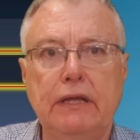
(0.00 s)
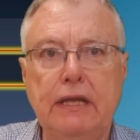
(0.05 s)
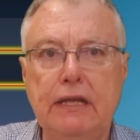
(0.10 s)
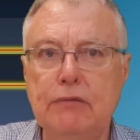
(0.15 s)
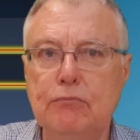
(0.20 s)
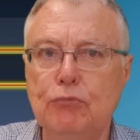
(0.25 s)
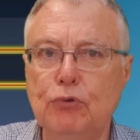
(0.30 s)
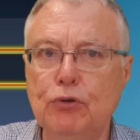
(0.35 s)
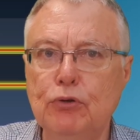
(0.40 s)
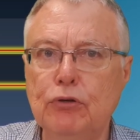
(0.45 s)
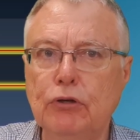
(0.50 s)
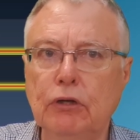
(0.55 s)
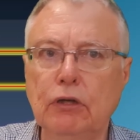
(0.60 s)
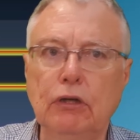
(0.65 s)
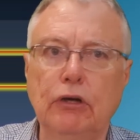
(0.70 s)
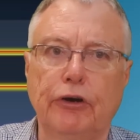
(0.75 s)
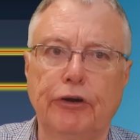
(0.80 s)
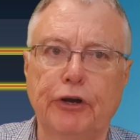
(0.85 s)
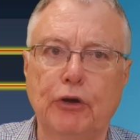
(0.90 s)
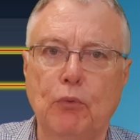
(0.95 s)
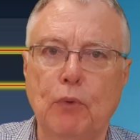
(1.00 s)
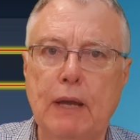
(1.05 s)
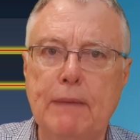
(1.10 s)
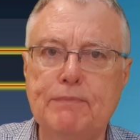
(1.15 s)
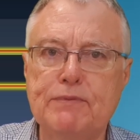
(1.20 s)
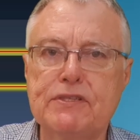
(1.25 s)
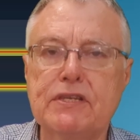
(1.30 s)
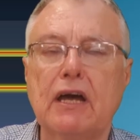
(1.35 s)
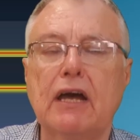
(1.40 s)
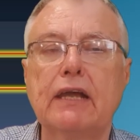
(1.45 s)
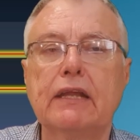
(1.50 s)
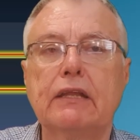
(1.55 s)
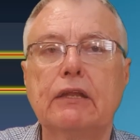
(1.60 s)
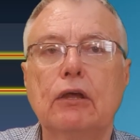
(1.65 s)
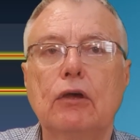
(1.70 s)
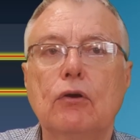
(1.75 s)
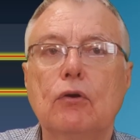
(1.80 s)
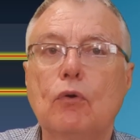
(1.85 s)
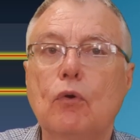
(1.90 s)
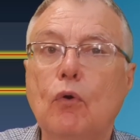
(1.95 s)
in Moodle, on a website,
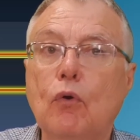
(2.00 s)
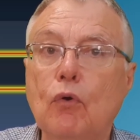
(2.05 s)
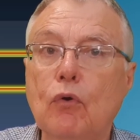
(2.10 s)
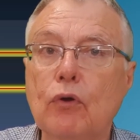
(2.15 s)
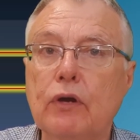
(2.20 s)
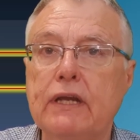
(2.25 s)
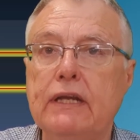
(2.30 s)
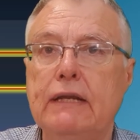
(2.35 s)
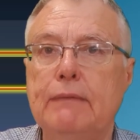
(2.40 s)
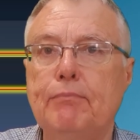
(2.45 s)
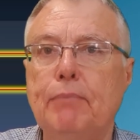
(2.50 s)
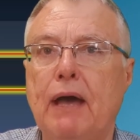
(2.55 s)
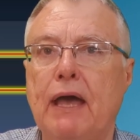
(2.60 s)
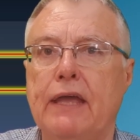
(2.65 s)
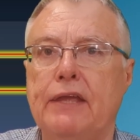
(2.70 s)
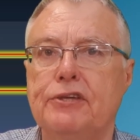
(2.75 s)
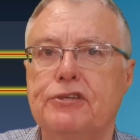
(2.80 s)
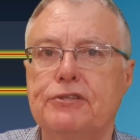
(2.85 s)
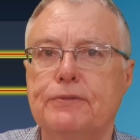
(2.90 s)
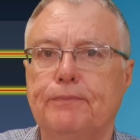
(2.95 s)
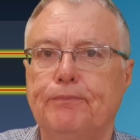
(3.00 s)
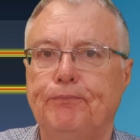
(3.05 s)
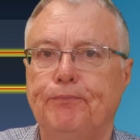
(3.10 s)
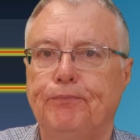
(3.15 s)
or in a page.